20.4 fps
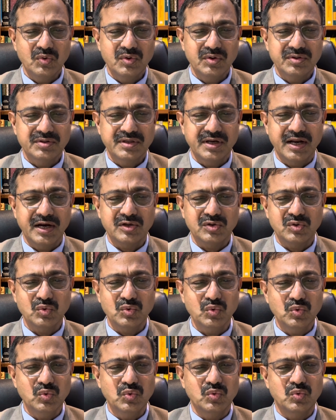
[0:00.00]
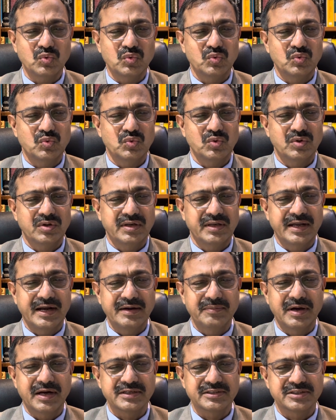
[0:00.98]
there are two
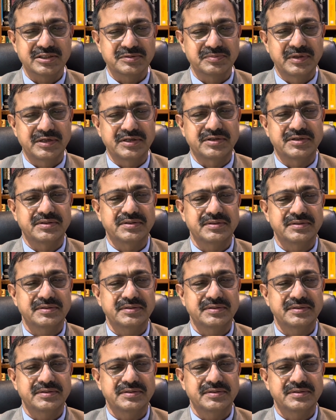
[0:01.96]
landmark judgment